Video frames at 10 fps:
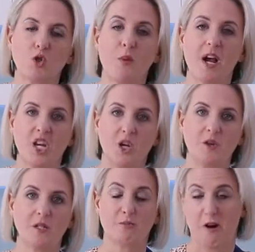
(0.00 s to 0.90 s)
you might
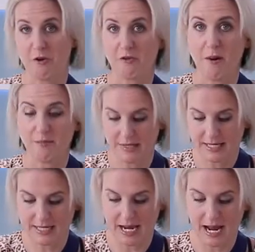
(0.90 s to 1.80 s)
use
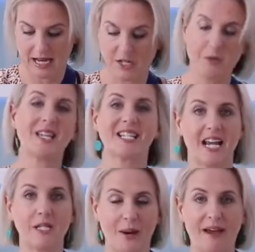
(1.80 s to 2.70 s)
breadcrumbs, so in this
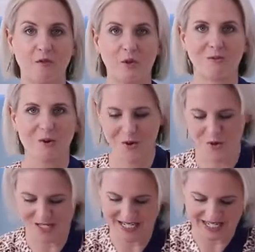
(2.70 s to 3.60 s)
case we have got the rolled
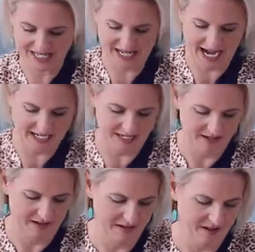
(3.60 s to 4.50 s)
oats instead.
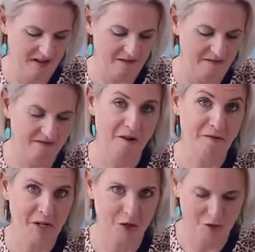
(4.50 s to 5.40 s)
Very
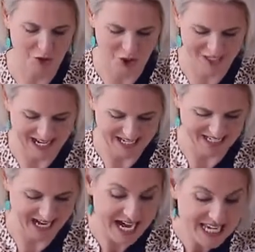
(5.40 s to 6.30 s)
nutritious and
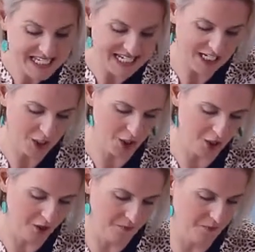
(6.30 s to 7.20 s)
tasty
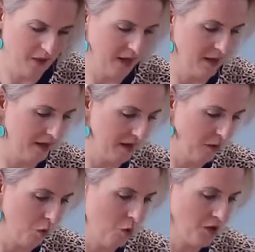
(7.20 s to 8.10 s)
too.
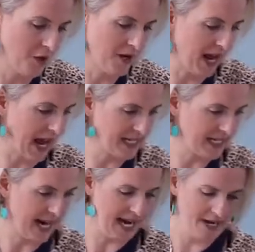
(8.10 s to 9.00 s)
Also going to add
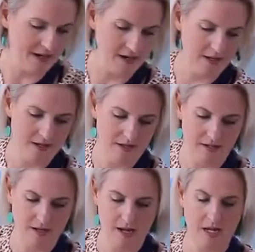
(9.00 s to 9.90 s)
in
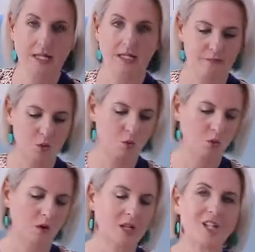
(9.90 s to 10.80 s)
a
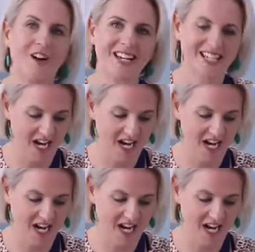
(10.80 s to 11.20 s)
small diced